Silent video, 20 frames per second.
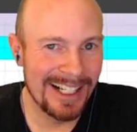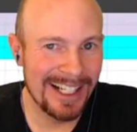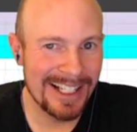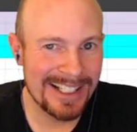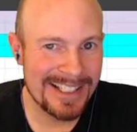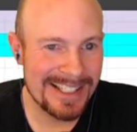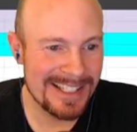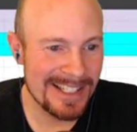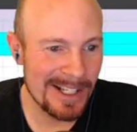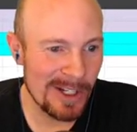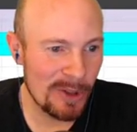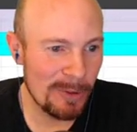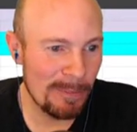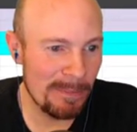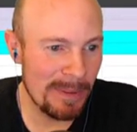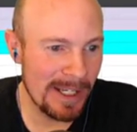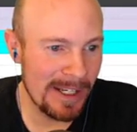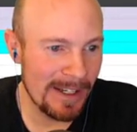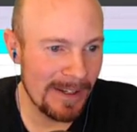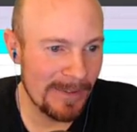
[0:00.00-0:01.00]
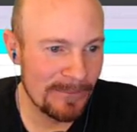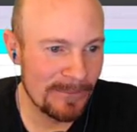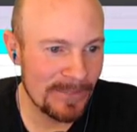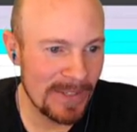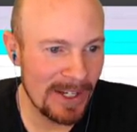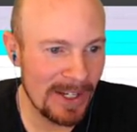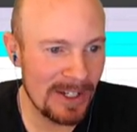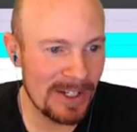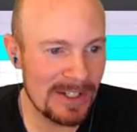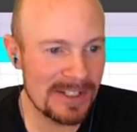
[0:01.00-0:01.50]
right, Stealth B.
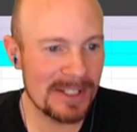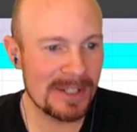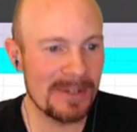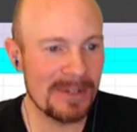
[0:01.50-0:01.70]
Now here's a